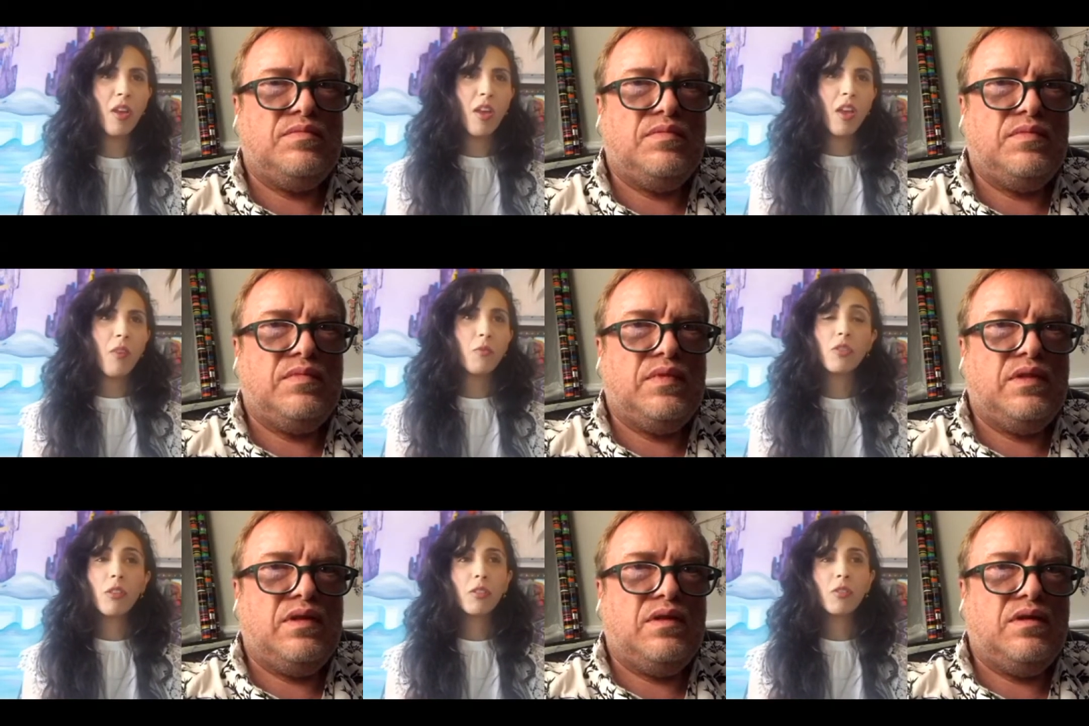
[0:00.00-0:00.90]
Speaker 1: Would you
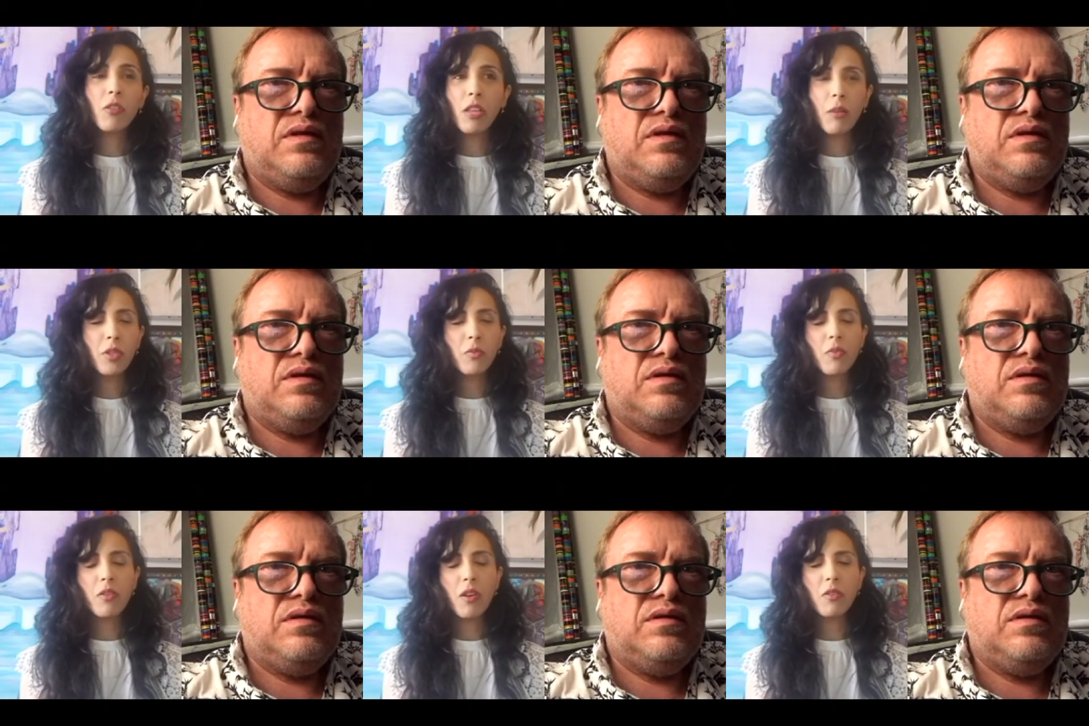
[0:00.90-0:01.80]
like to collaborate with
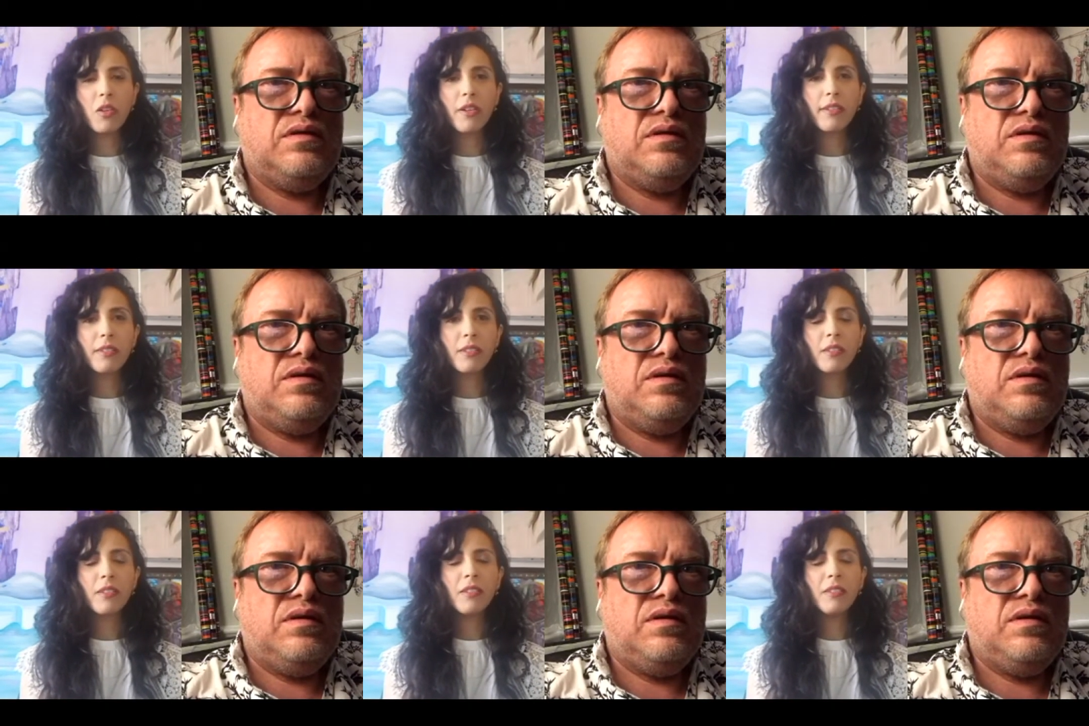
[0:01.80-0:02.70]
other artists?
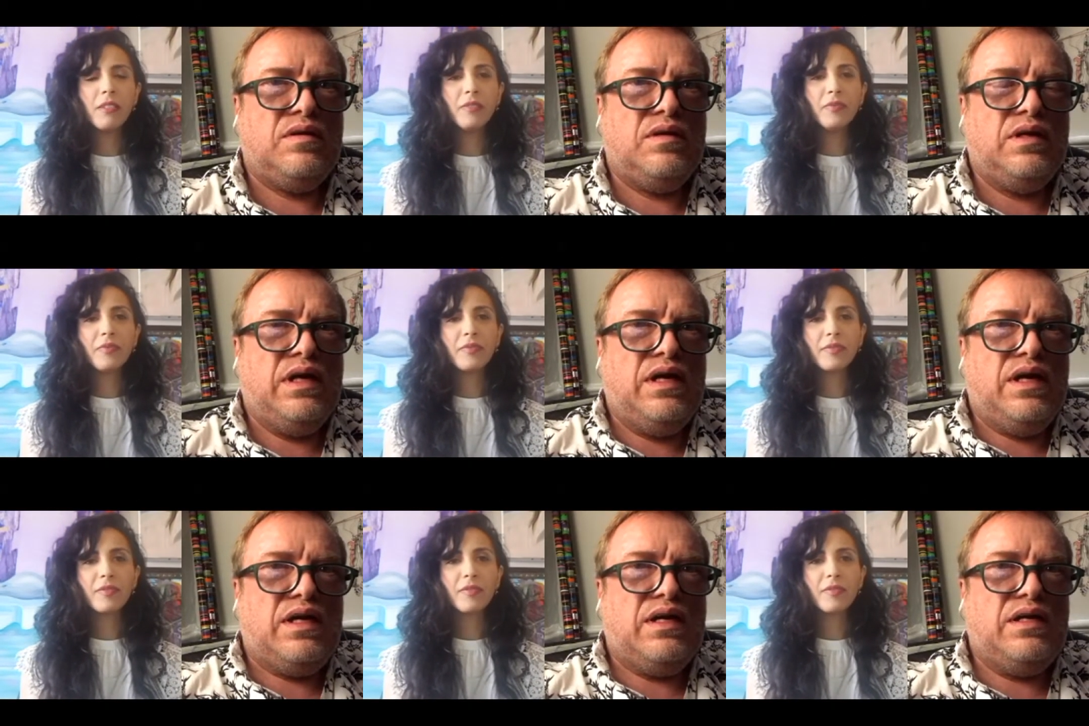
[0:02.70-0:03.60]

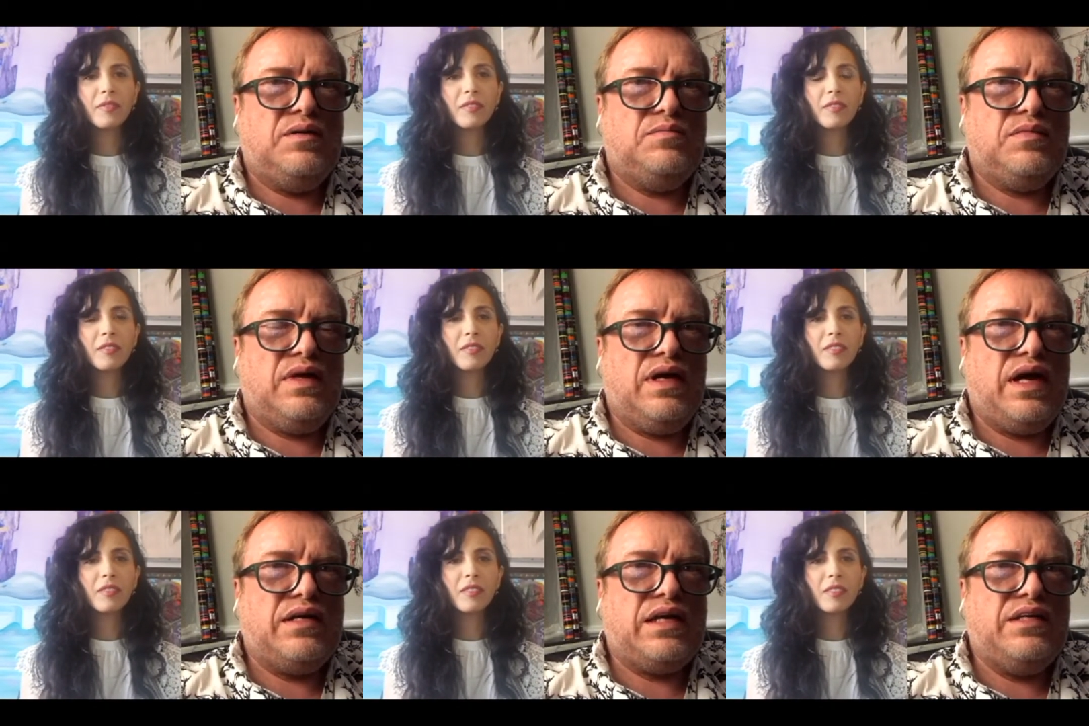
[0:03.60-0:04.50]

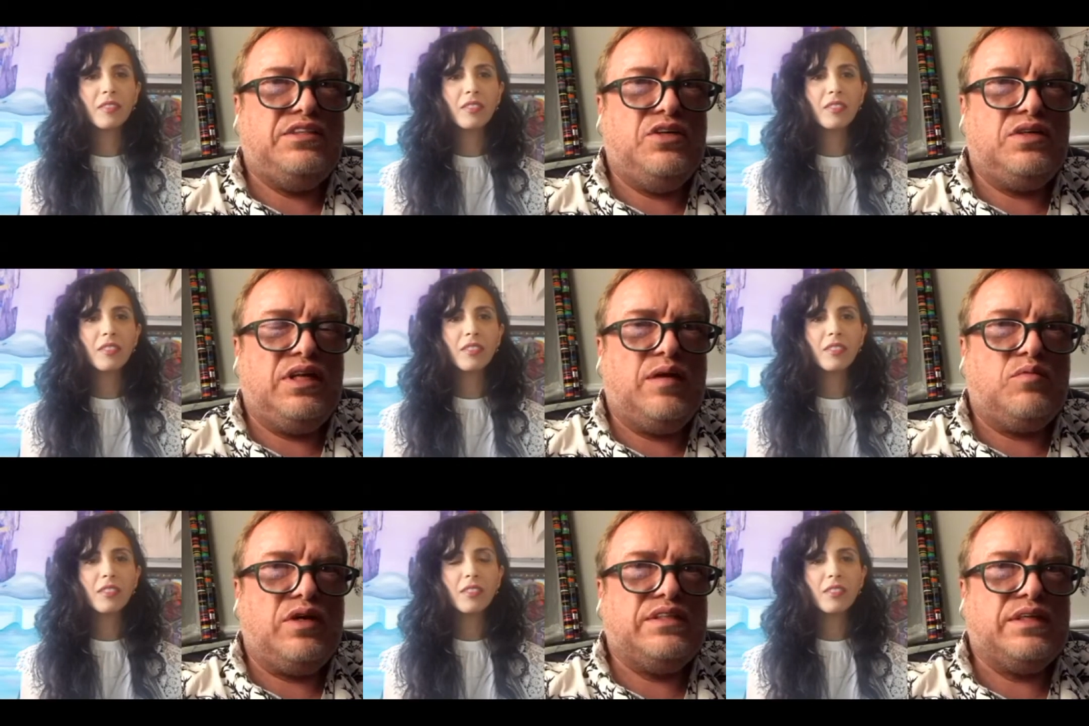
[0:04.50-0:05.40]
Speaker 2: I do collaborate
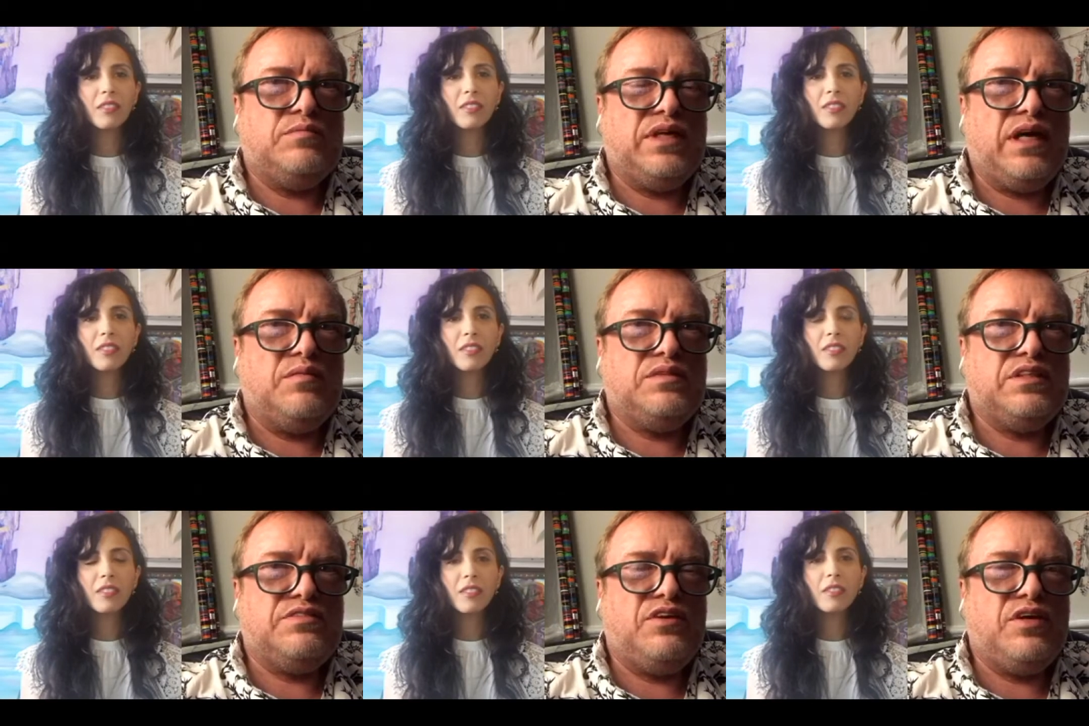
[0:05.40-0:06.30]
sometimes. It's
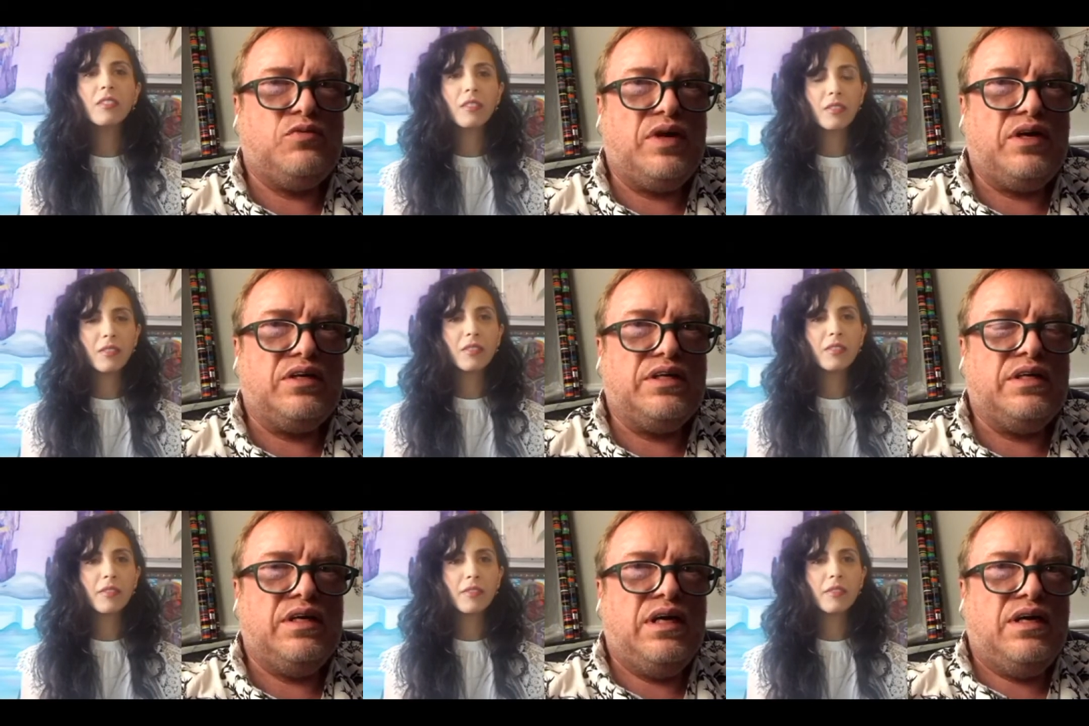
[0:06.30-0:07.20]
very rarely.
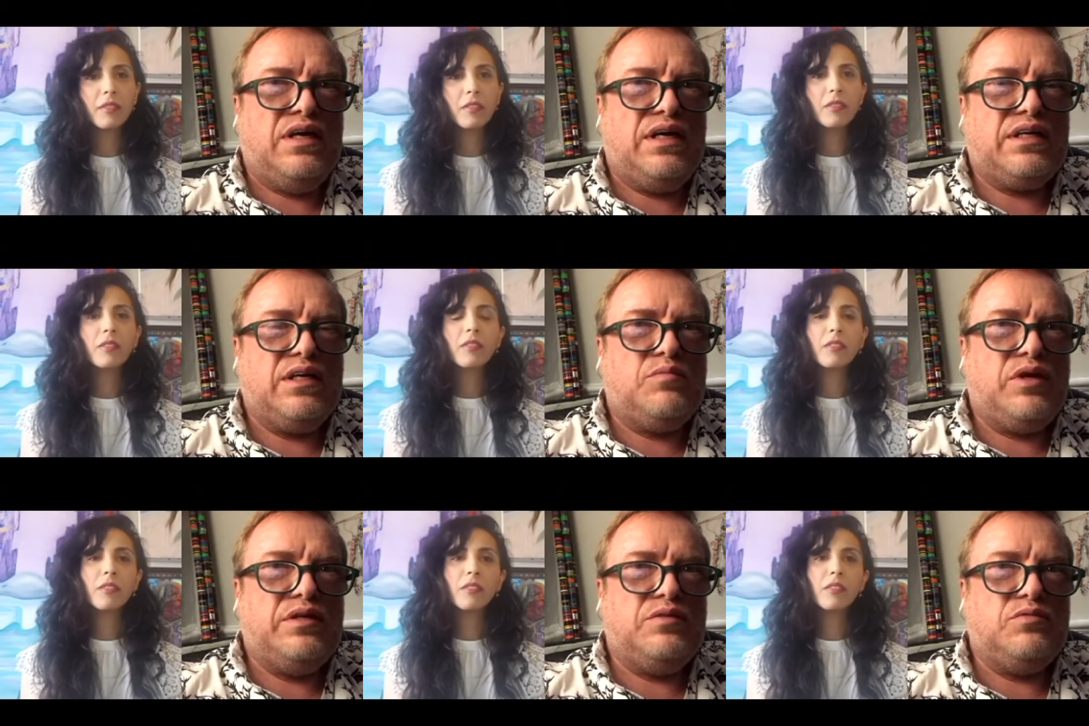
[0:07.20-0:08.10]
I
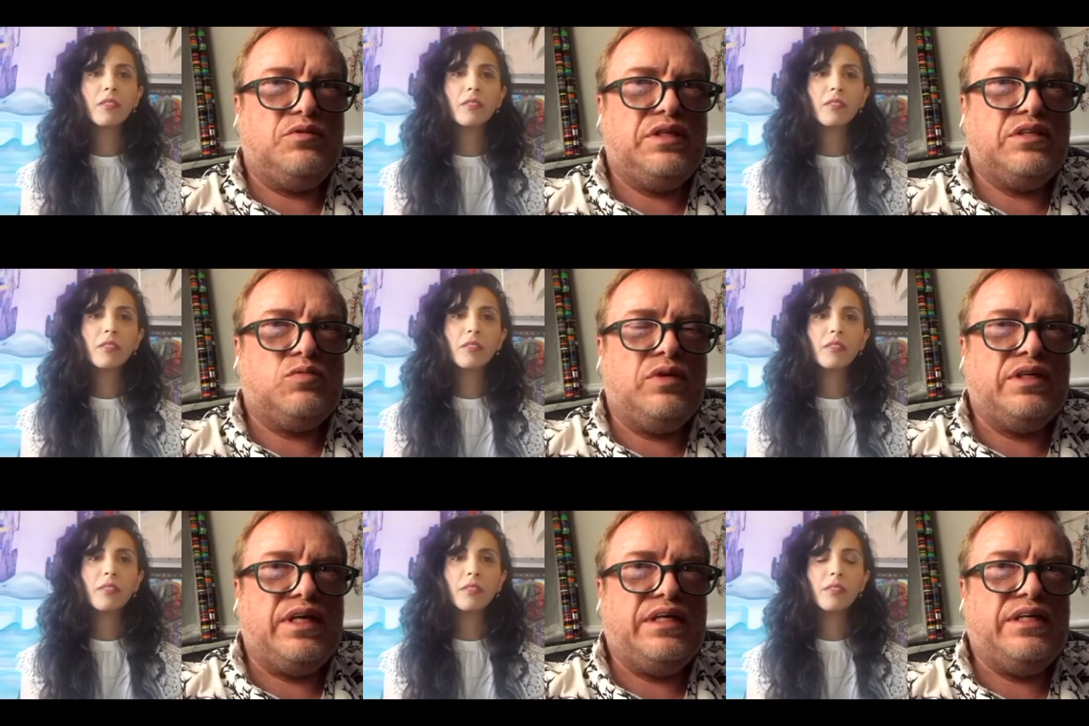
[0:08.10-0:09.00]
collaborated with this one
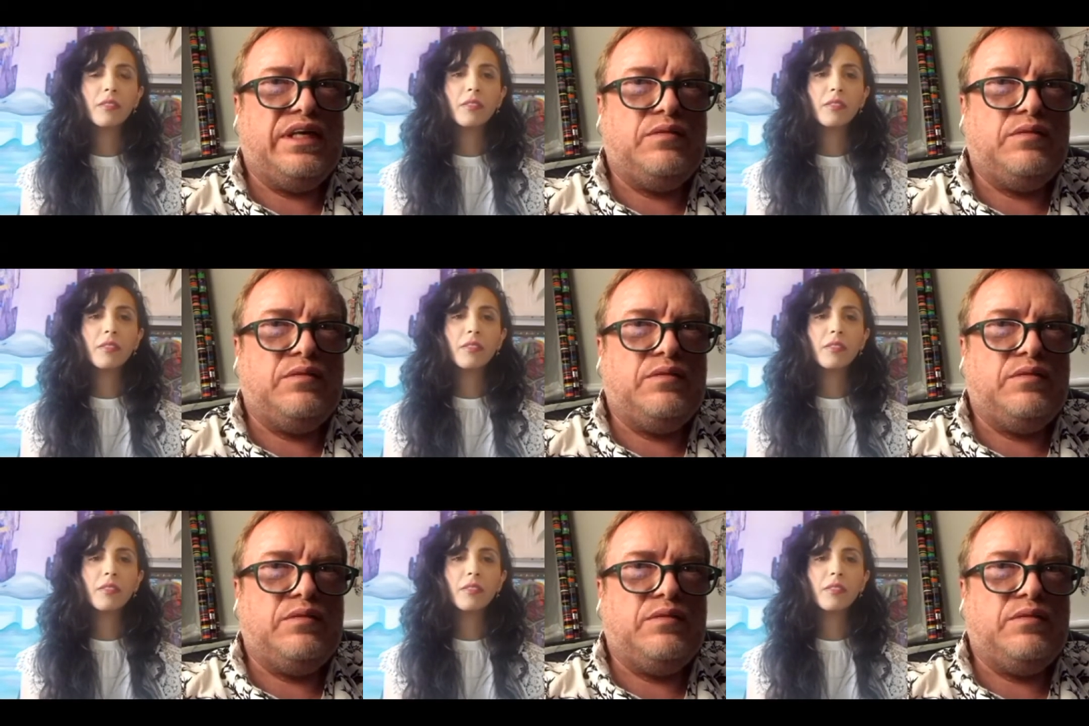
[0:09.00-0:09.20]
lady named